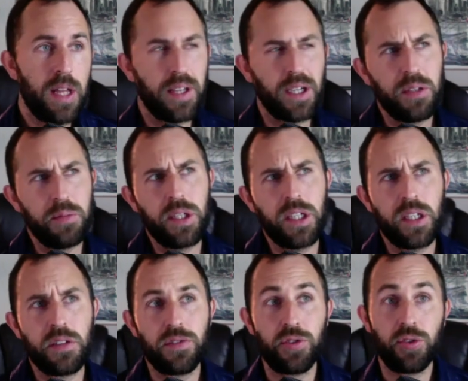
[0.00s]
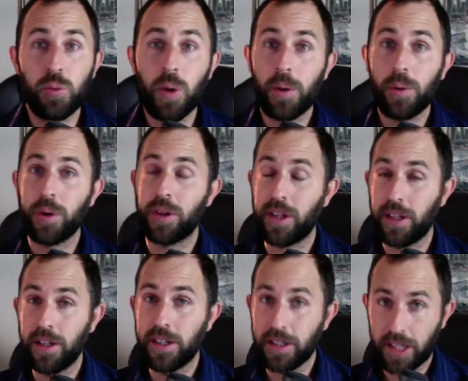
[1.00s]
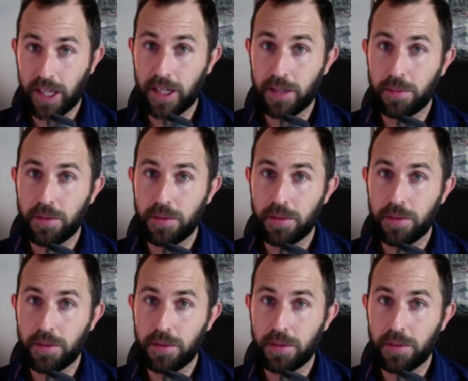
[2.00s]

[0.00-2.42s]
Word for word: that could be a two hour a camp.